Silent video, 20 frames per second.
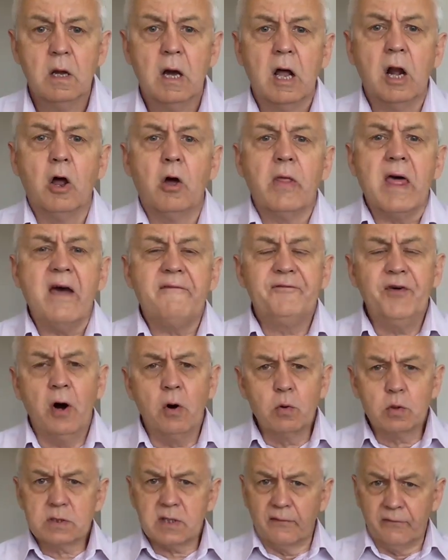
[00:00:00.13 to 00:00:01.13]
Hello there,
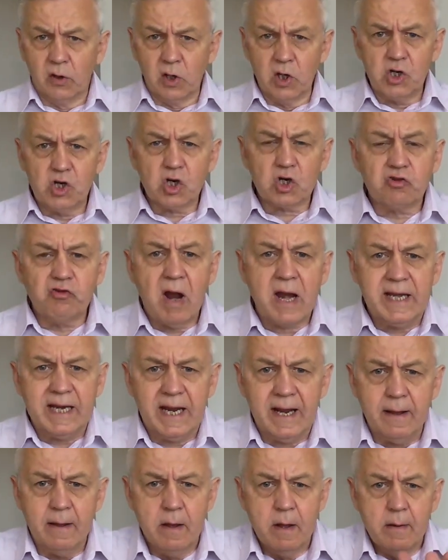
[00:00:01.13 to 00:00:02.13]
folks. I've only just read
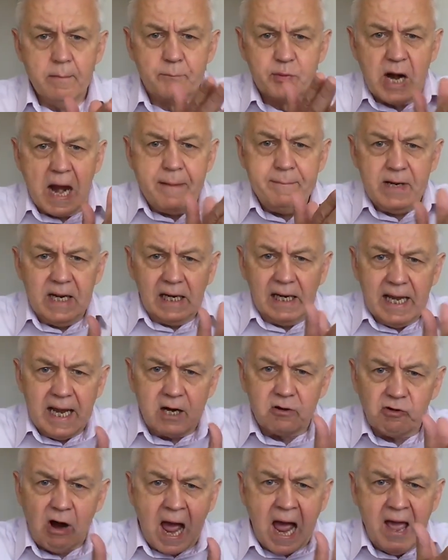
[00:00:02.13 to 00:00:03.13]
it. Premier
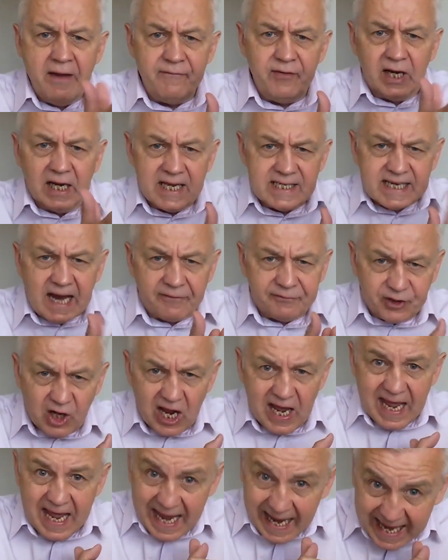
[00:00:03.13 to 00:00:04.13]
League rival is after
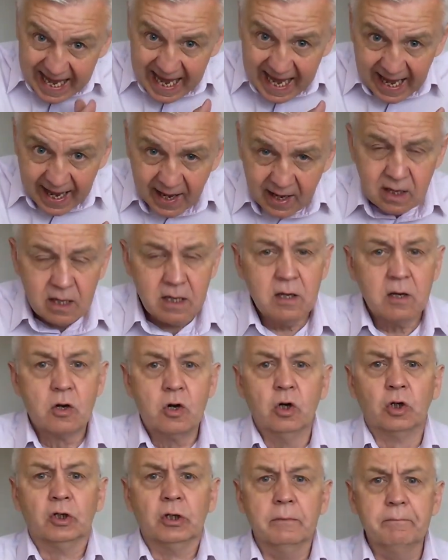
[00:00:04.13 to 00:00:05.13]
Iggy.
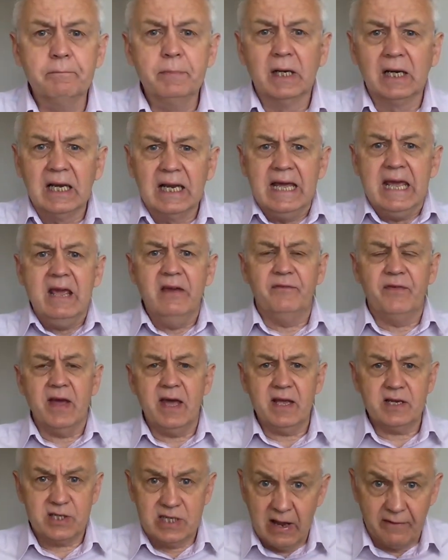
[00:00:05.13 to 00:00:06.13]
Couldn't believe it.
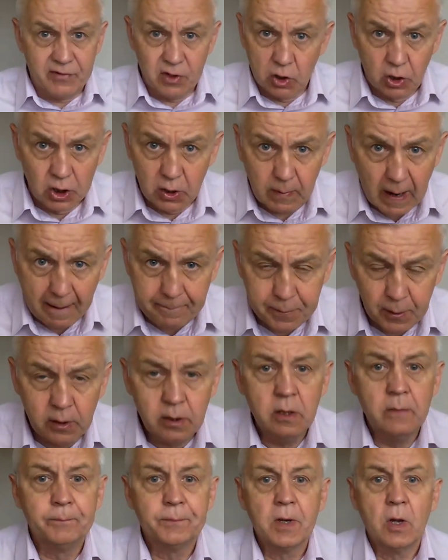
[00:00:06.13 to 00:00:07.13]
It's never going to
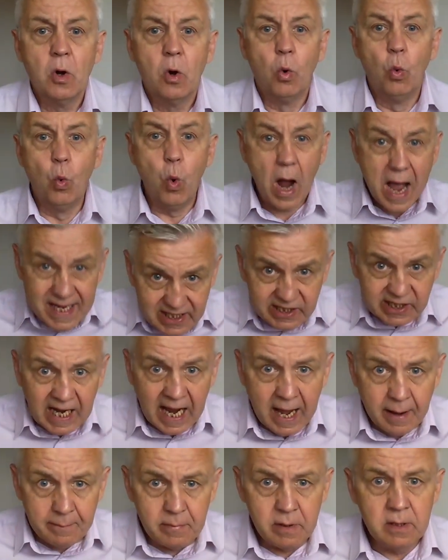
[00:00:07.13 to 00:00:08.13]
happen. West
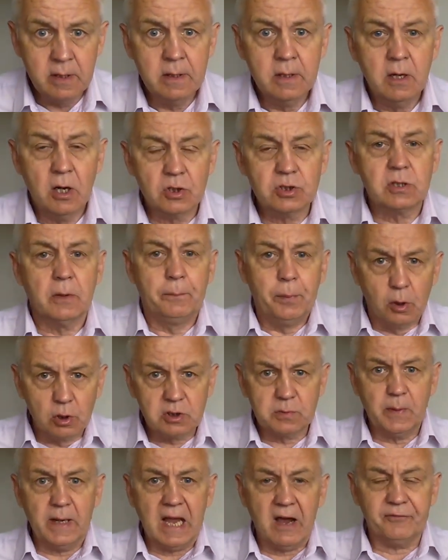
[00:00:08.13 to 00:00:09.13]
Ham are
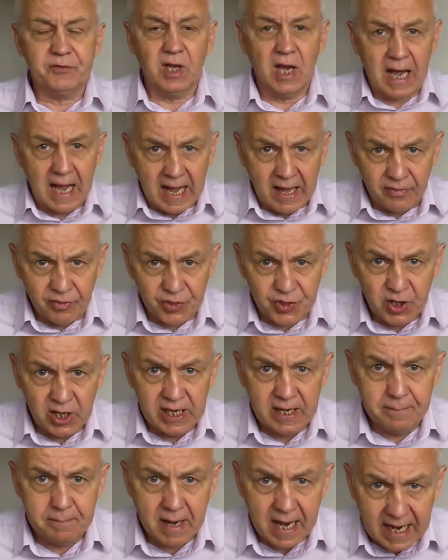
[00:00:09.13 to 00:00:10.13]
supposed to be after
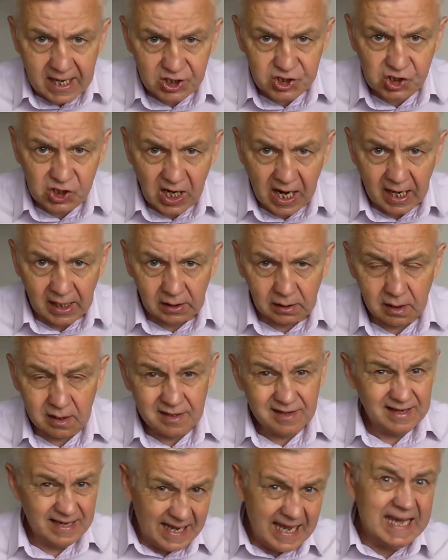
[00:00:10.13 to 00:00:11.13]
Anthony Martial.
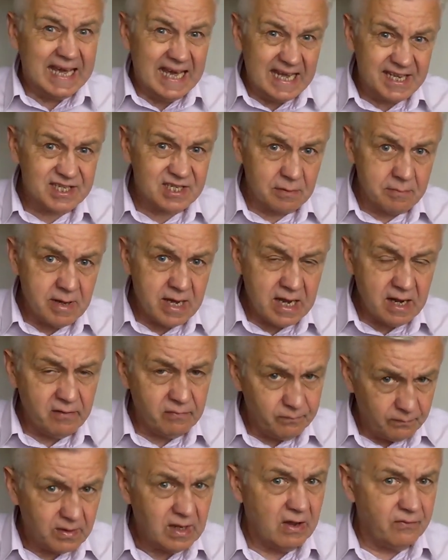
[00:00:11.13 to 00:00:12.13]
Iggy to
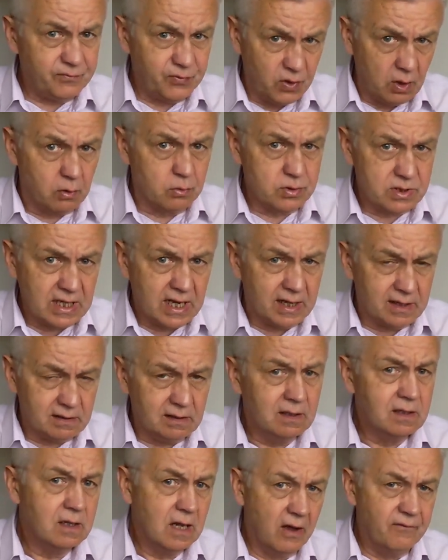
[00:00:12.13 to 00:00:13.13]
me. If those
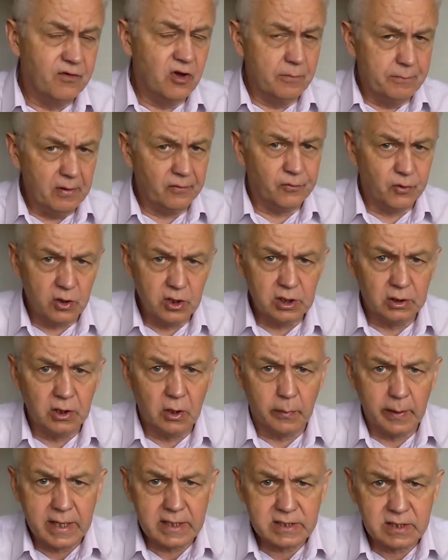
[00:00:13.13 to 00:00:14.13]
that have heard before, you'll
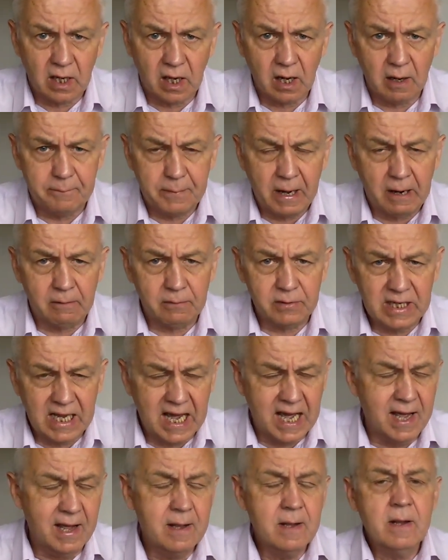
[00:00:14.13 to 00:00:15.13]
know what it's all about.
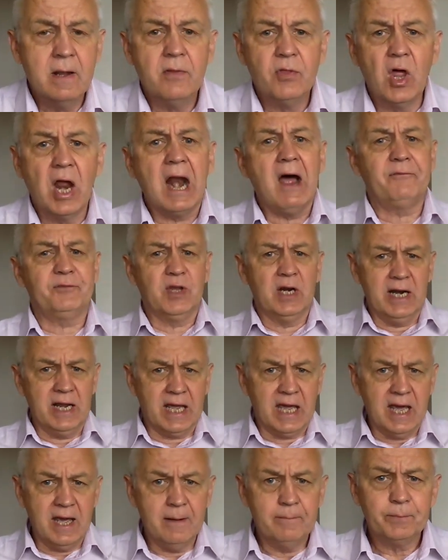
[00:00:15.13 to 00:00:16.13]
Yeah, they're after
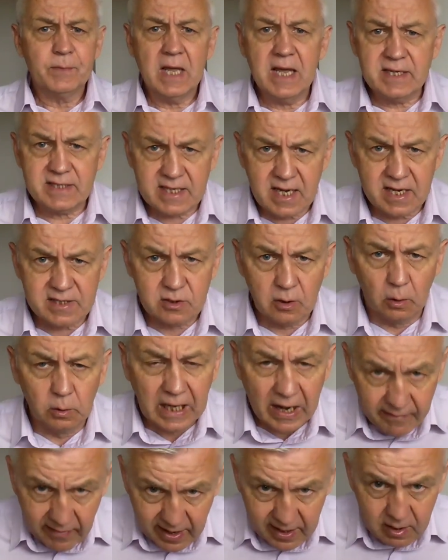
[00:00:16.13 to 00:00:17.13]
Iggy. He says old
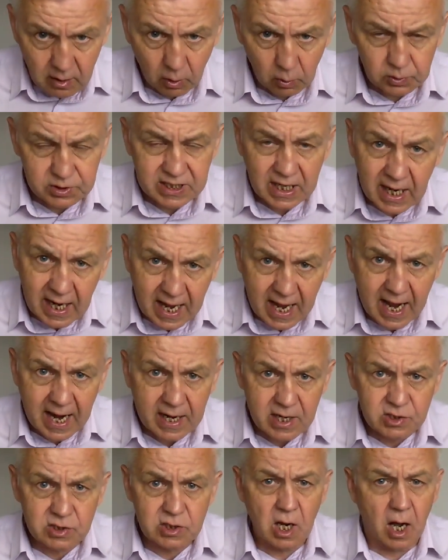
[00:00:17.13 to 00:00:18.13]
Eric, old Ten
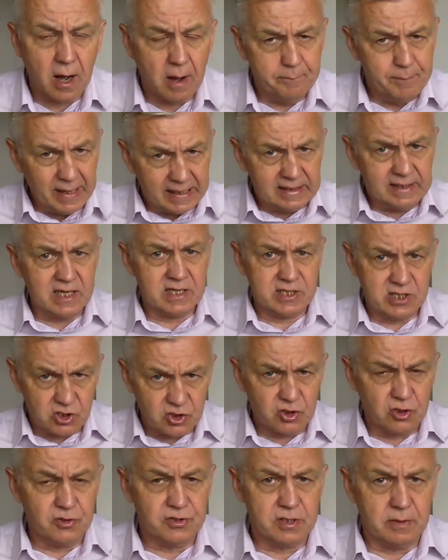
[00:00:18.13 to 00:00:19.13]
Hag has got a big
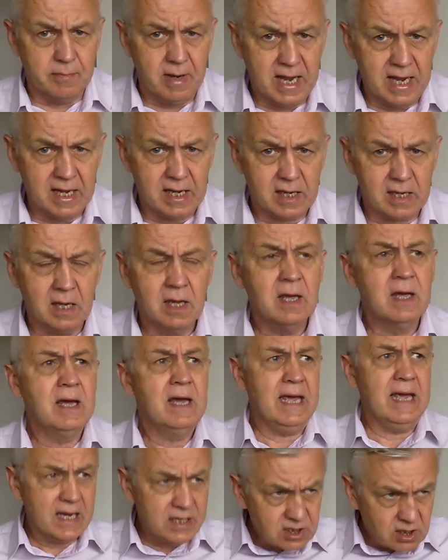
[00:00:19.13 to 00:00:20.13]
decision to make.
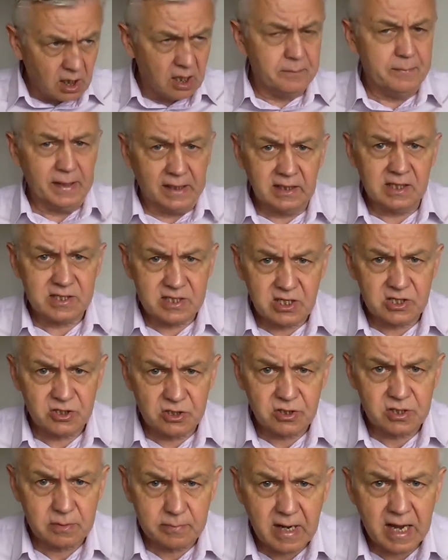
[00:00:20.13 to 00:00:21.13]
He has got a big
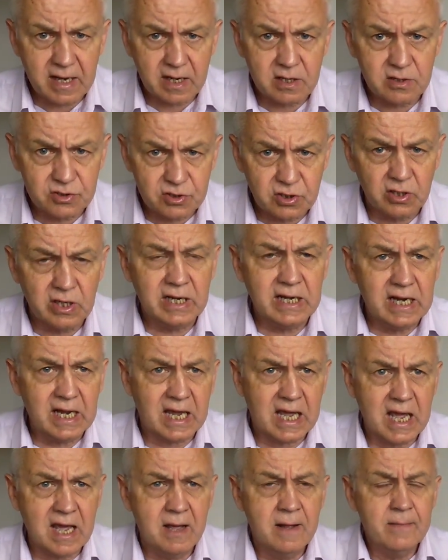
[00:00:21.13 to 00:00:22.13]
decision to make concerning
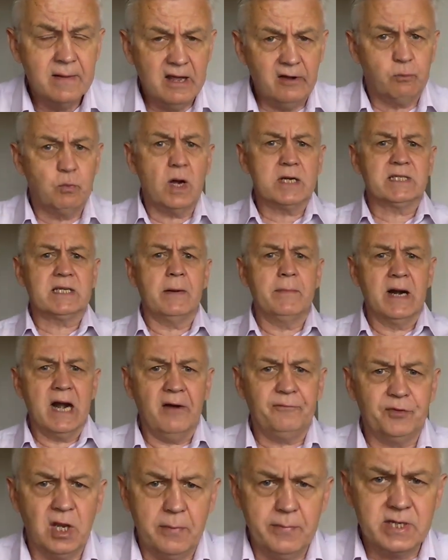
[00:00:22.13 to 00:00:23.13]
Iggy. If West Ham are
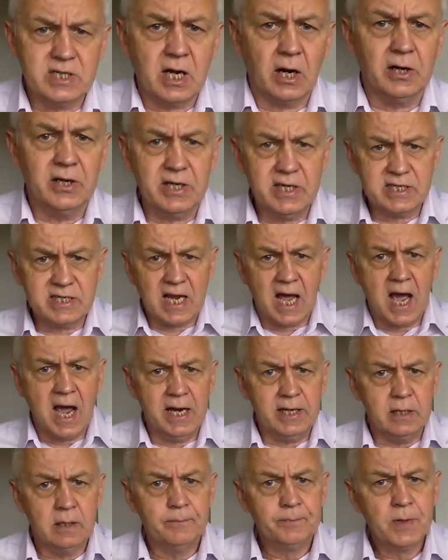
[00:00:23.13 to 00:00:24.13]
after him, he's got to
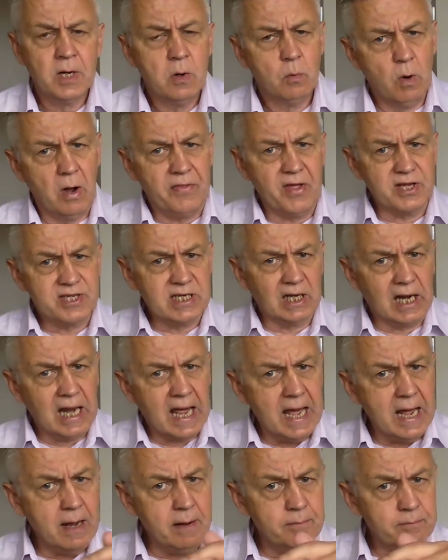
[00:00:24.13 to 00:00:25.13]
decide whether to
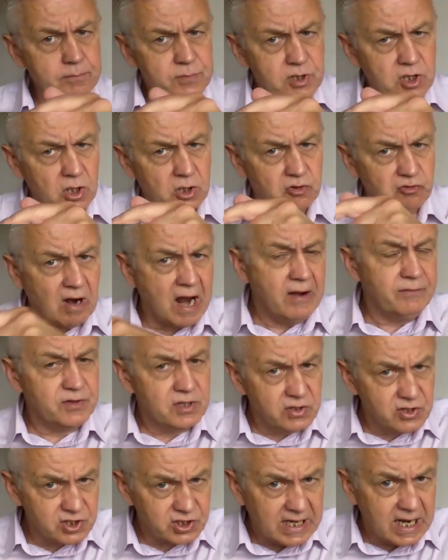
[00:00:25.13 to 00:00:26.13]
let him to drive
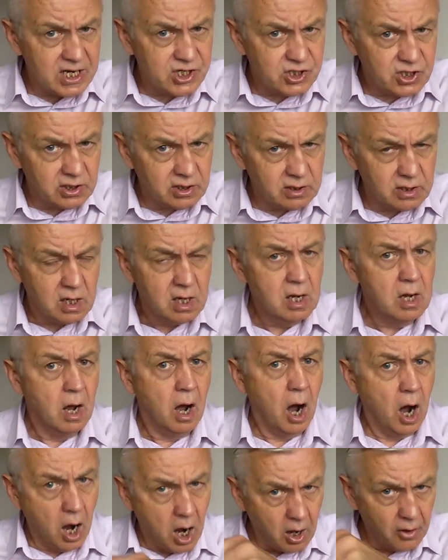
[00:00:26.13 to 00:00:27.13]
to the station
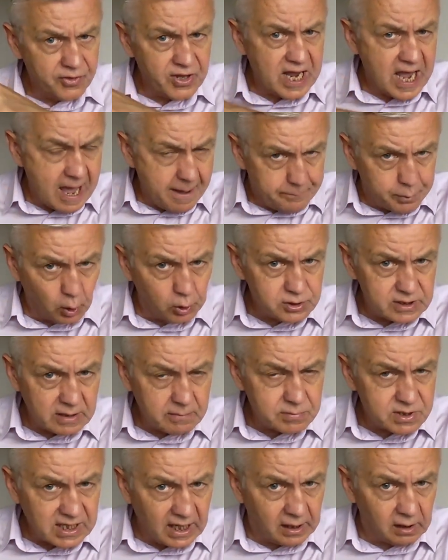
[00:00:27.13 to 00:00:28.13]
or the airport
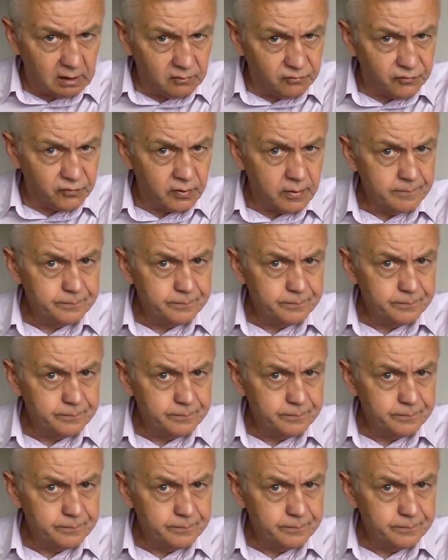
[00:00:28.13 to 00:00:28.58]
himself.